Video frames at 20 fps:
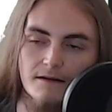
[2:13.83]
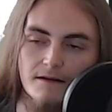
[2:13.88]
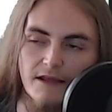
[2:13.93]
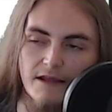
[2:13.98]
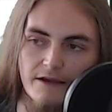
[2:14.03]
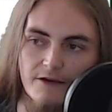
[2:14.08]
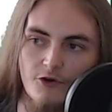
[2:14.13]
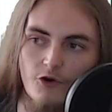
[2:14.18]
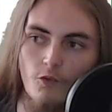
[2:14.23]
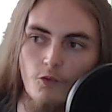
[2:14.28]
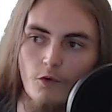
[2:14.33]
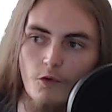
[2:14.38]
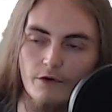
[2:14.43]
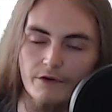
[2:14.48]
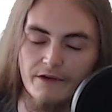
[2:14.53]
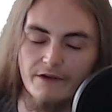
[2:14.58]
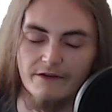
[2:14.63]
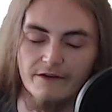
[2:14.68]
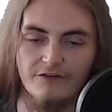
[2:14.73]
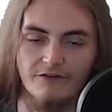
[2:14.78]

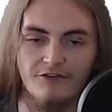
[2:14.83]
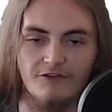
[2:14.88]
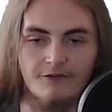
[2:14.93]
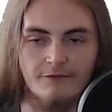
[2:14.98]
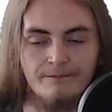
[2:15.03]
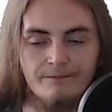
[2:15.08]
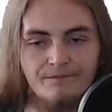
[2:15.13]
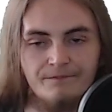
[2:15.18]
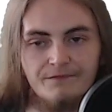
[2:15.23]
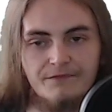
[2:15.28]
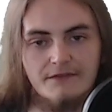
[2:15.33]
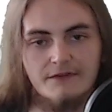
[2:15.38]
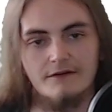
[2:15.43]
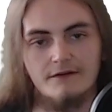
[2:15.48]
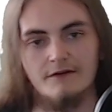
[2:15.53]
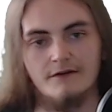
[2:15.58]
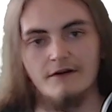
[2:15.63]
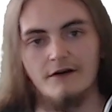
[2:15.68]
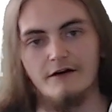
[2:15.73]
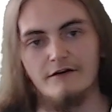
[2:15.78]
coordinates
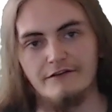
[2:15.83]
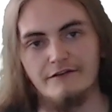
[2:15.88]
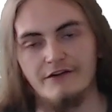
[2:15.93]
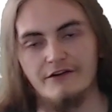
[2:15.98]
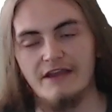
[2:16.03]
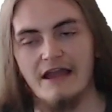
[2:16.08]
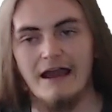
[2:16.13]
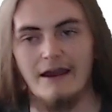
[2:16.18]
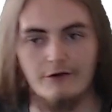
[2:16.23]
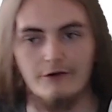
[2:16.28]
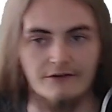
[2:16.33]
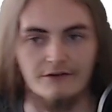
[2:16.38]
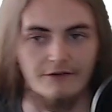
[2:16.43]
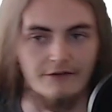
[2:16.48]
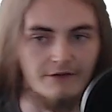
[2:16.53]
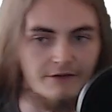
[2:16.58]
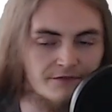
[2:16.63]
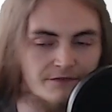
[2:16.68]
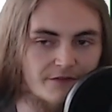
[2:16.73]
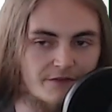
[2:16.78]
of your character
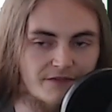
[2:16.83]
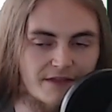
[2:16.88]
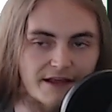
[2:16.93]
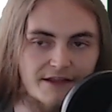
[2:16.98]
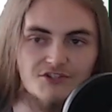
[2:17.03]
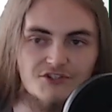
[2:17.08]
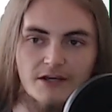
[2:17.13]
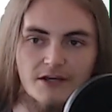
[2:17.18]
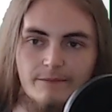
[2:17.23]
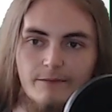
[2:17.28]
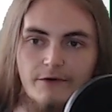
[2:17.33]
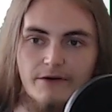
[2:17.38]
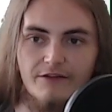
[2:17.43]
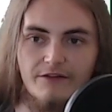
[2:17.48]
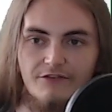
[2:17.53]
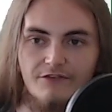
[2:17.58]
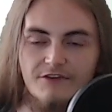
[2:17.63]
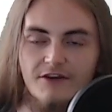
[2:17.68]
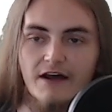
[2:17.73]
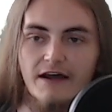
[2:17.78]
that checkpoint is
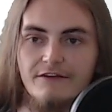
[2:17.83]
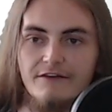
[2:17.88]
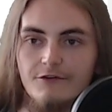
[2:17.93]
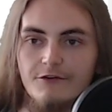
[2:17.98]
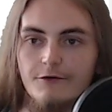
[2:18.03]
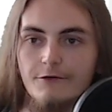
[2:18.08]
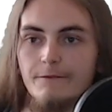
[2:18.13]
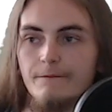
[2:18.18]
tied to.